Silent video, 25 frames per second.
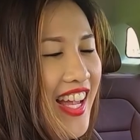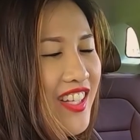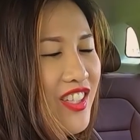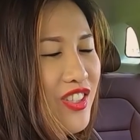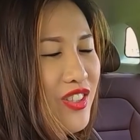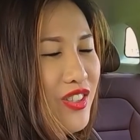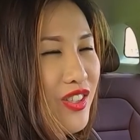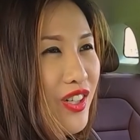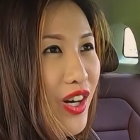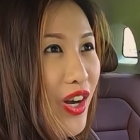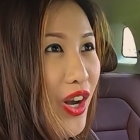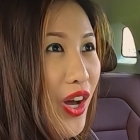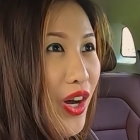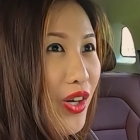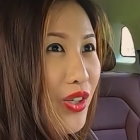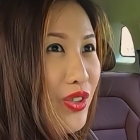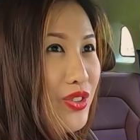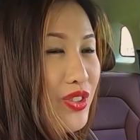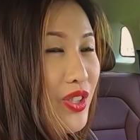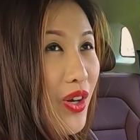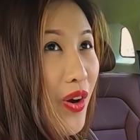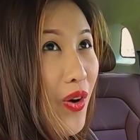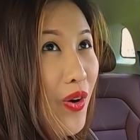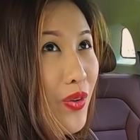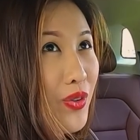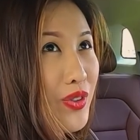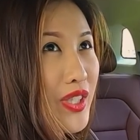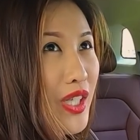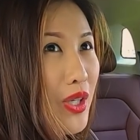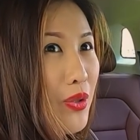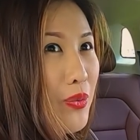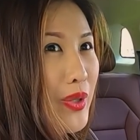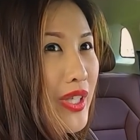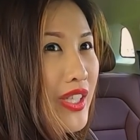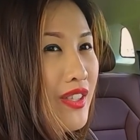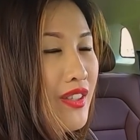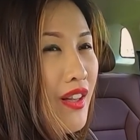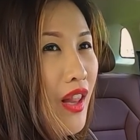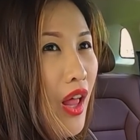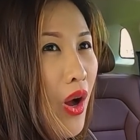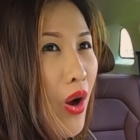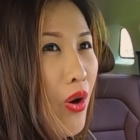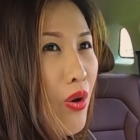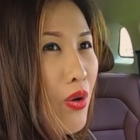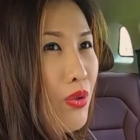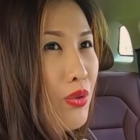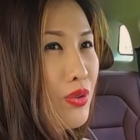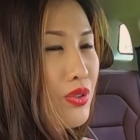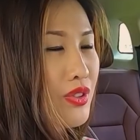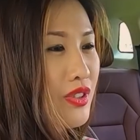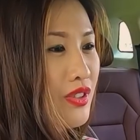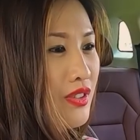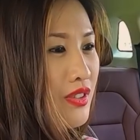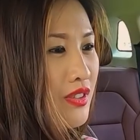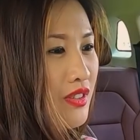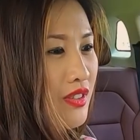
Can you close all the windows?